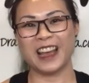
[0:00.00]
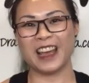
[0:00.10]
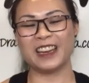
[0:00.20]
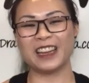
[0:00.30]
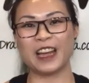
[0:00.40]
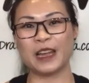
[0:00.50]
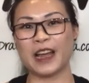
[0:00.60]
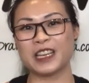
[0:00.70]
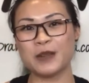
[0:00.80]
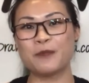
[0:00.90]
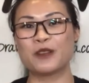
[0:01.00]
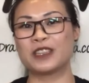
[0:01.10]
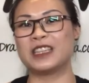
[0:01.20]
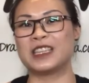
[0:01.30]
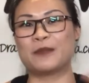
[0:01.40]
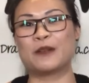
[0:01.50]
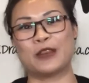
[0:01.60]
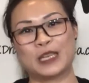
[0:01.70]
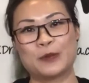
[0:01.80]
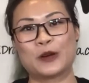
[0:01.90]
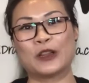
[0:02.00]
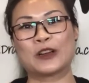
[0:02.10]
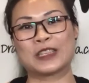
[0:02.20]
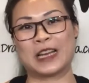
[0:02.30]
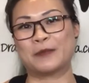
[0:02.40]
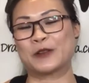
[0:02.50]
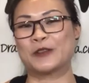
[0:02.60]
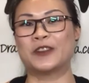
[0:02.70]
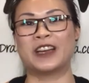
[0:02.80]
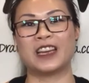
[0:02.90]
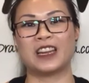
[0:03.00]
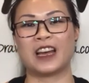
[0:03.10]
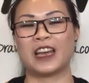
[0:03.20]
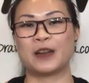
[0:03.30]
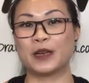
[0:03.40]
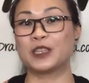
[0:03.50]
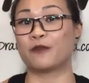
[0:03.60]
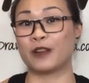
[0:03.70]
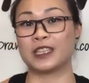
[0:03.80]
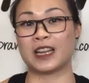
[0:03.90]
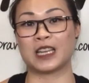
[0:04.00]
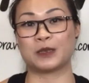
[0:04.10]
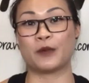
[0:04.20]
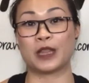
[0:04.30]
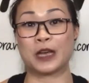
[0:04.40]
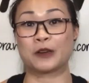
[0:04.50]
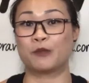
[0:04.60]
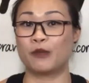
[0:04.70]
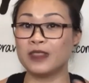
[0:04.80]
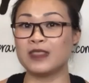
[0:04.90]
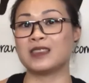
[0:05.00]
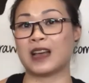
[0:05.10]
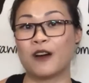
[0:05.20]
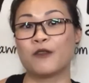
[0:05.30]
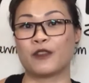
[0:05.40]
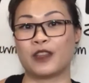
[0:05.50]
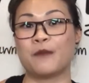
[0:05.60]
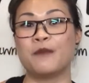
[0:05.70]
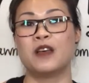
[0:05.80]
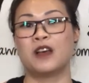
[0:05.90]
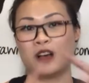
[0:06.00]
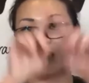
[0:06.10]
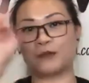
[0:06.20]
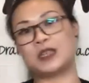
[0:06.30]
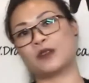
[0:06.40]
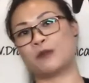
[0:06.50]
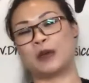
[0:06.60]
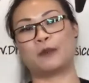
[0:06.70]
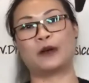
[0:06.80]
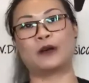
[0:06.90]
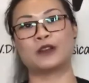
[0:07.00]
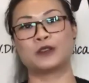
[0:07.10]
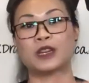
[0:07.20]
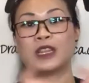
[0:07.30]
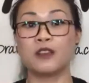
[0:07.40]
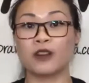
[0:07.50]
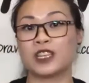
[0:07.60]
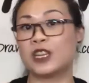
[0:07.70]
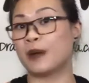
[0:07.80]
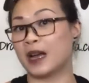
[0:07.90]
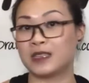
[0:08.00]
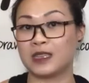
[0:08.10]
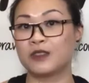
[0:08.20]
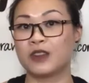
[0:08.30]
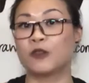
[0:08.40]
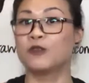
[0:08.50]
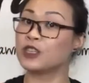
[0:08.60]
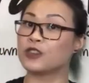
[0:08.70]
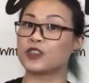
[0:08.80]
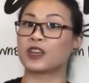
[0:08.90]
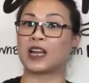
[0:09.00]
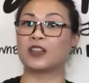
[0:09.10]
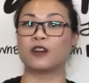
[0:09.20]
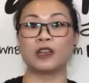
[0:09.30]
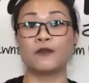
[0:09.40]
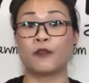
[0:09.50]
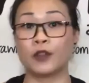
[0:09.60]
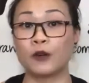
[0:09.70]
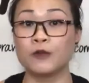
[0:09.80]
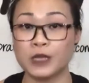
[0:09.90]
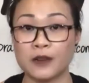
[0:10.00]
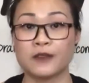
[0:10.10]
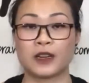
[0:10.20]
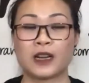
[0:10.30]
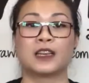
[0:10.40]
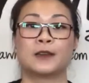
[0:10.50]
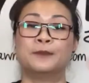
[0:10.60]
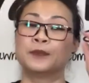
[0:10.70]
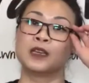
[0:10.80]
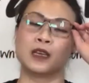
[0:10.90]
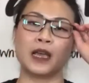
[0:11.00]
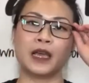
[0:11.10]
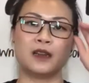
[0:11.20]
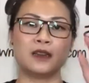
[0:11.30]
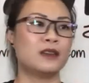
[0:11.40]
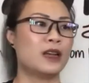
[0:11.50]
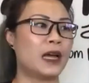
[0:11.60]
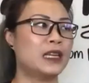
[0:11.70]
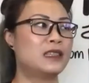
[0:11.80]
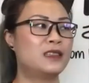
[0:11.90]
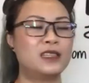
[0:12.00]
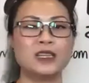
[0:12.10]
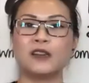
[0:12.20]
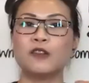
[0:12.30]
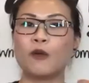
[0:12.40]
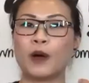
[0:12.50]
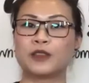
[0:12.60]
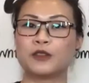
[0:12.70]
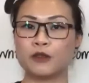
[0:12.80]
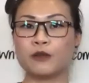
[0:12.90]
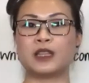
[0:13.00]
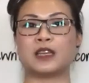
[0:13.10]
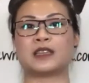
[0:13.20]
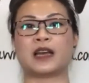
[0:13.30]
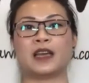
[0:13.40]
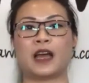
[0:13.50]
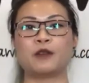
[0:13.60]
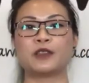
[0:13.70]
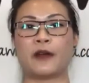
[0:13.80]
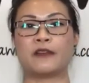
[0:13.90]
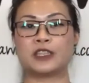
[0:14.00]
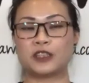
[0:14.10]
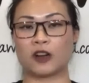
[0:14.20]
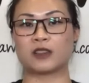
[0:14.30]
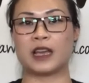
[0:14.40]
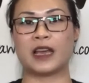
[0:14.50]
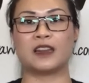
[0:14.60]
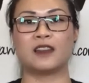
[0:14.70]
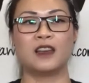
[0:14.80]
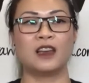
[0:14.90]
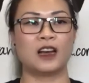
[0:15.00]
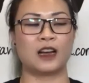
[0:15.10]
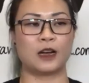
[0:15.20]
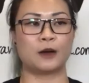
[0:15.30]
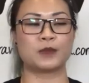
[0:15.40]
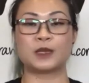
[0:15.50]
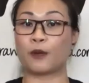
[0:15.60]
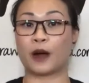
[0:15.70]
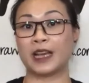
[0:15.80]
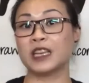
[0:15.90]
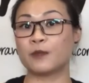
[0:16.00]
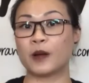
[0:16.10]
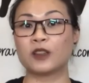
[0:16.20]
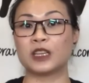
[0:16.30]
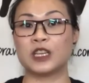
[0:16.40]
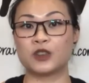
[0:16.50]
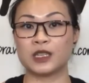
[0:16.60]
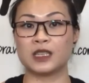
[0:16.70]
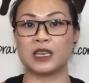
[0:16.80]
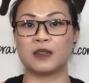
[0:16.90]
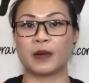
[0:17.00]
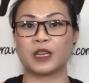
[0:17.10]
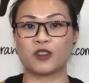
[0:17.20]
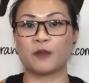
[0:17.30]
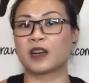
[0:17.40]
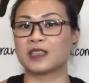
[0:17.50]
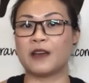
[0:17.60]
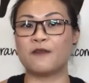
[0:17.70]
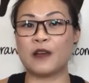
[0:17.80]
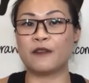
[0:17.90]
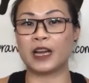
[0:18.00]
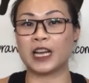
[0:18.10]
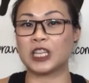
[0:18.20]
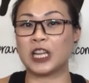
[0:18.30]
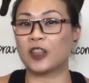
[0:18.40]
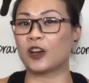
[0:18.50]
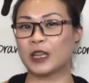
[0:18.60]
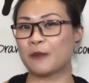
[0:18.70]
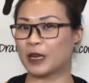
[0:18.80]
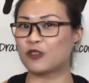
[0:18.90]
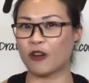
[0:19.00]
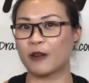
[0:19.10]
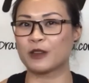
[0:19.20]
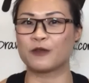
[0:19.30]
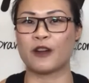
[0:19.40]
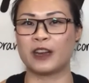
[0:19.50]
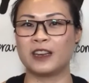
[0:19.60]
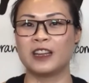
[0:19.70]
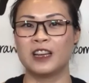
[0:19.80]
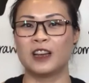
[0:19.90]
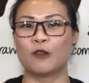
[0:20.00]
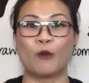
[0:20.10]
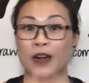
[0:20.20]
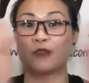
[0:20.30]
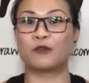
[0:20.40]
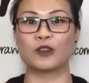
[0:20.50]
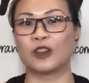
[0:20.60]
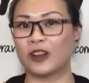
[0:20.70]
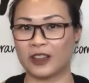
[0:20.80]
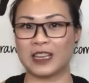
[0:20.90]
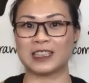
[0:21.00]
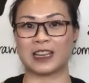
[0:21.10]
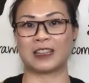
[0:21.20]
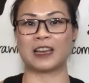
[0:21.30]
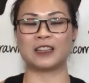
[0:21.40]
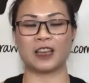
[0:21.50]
And I actually posted these up on Facebook a long time ago, and I had a bunch of friends that asked me whether I could print these out for them on a piece of paper so that they could actually pass these to their own children to color, or even for their own selves to color. And I didn't know what to do with this. I was very shocked and surprised by all the interest in my drawing, because I've never actually thought that my drawing was very wonderful or things like that.